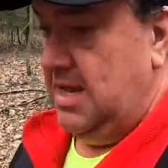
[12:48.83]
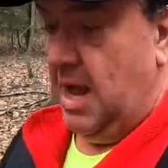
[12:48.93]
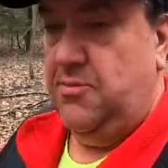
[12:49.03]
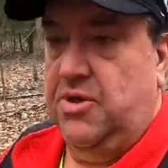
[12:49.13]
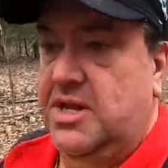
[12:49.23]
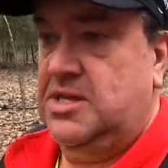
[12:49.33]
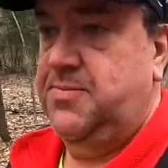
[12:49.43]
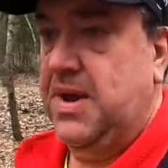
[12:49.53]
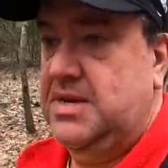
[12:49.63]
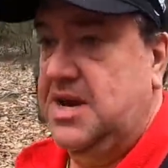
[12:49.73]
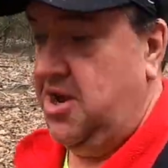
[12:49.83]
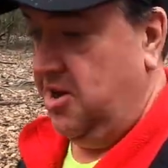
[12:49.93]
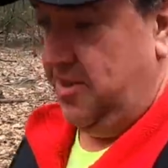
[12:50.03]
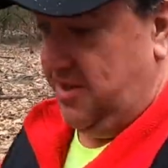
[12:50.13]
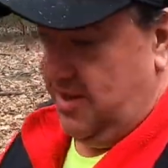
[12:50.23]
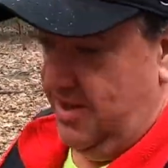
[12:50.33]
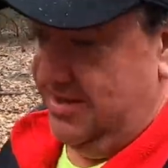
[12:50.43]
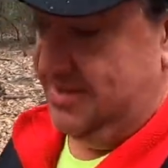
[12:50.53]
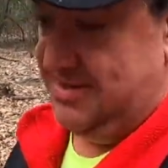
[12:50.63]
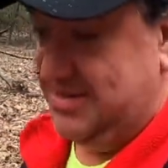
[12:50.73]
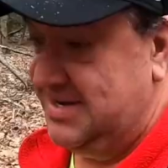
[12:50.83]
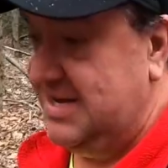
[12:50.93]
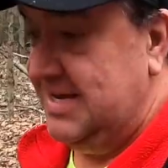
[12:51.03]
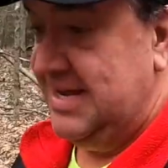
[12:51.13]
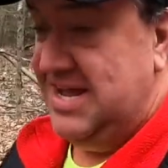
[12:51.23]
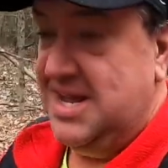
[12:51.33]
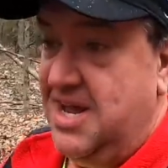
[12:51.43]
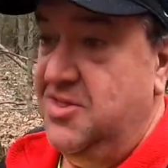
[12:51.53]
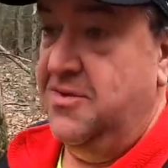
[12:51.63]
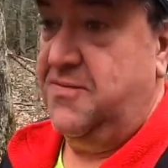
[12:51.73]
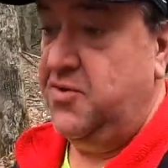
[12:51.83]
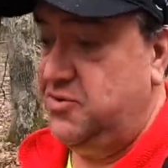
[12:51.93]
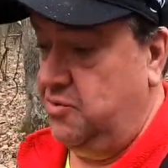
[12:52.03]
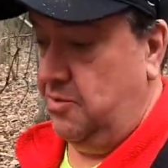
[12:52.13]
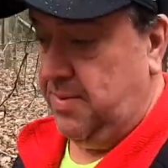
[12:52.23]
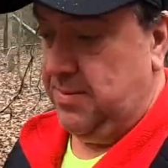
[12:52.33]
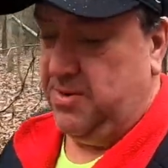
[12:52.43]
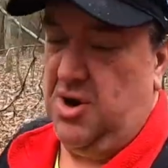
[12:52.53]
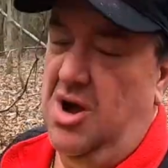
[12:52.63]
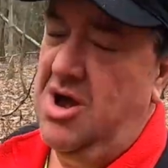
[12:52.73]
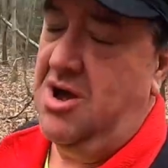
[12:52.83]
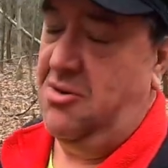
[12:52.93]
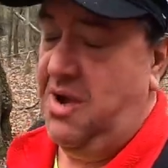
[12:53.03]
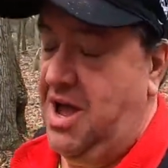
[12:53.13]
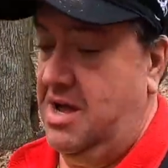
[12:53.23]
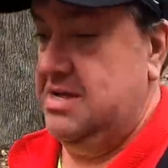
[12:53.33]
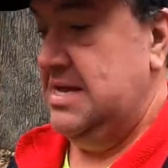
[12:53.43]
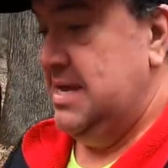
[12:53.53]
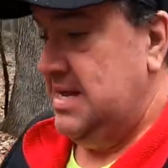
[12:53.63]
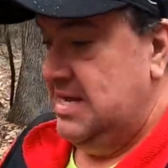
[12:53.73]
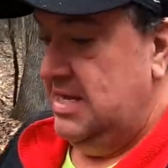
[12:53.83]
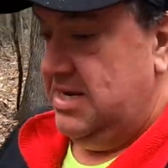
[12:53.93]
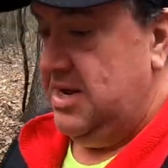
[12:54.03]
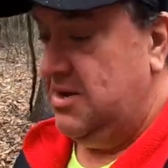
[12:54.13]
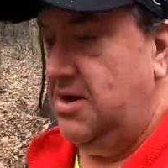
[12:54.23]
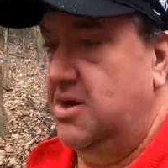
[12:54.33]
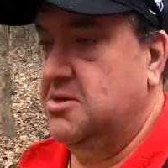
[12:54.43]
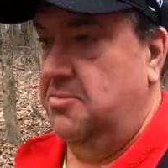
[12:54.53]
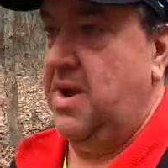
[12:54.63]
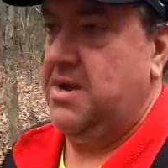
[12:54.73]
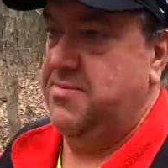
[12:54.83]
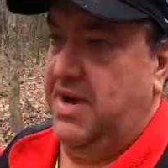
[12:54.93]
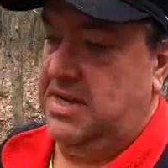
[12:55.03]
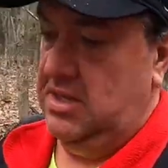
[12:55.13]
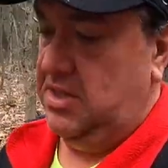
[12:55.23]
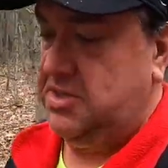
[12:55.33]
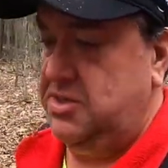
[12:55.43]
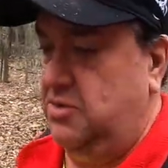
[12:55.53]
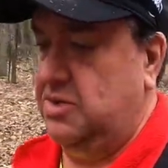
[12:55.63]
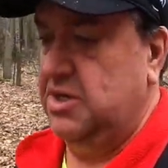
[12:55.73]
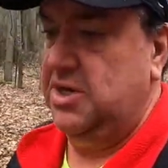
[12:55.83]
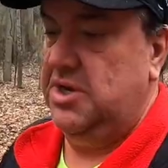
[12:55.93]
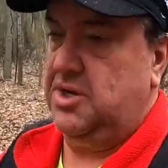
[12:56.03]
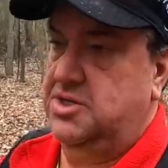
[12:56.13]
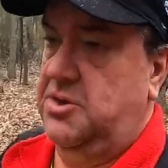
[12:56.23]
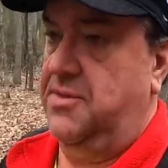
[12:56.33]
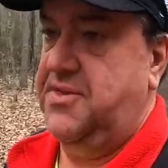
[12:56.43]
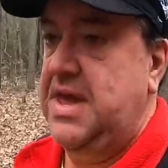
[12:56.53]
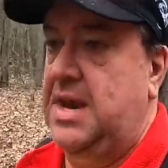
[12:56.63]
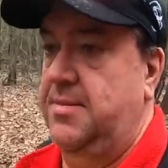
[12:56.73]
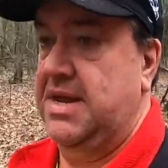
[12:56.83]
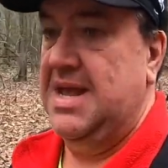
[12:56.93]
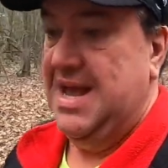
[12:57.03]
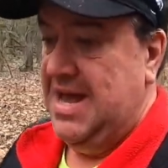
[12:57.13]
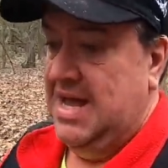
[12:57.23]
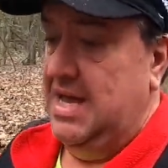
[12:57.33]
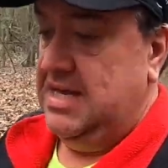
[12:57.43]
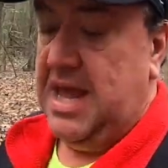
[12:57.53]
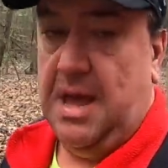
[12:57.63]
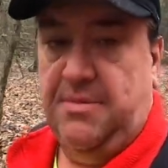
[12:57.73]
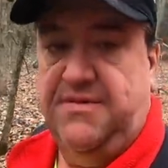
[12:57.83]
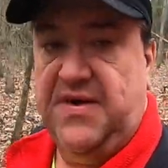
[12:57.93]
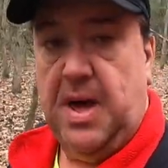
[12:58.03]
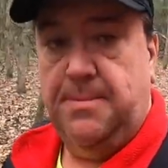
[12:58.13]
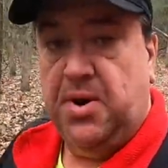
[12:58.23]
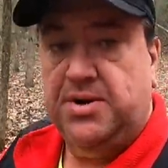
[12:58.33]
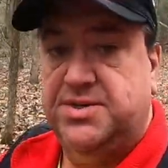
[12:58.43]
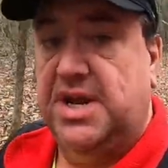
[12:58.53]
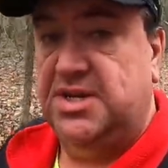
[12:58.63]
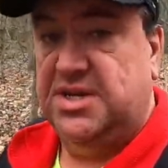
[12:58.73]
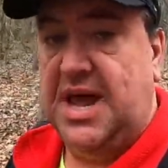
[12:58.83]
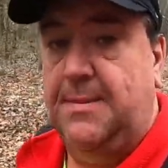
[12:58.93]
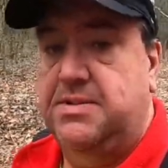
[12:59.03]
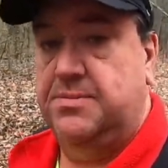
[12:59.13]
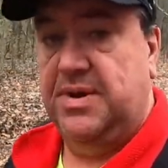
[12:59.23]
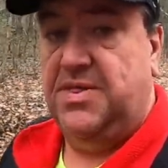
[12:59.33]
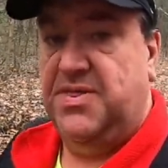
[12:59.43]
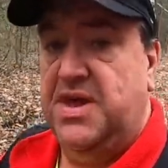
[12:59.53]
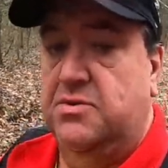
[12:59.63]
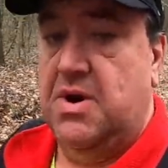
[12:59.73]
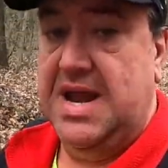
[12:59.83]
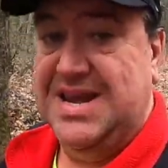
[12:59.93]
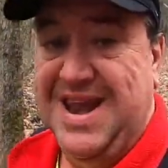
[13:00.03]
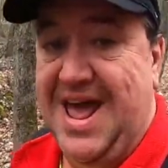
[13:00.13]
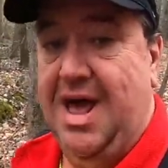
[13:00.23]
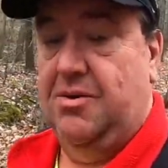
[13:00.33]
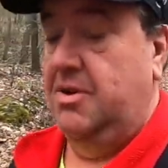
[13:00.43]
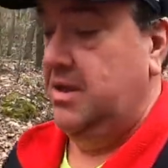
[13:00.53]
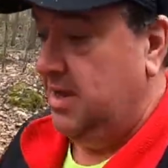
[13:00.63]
I'm really expecting here in the in the future when people go, oh, wow, you know, Uncle Mike, Mike, you look so good. You look so thin. I'm like, yeah, I'm a fat person. I just happen to be thin right now.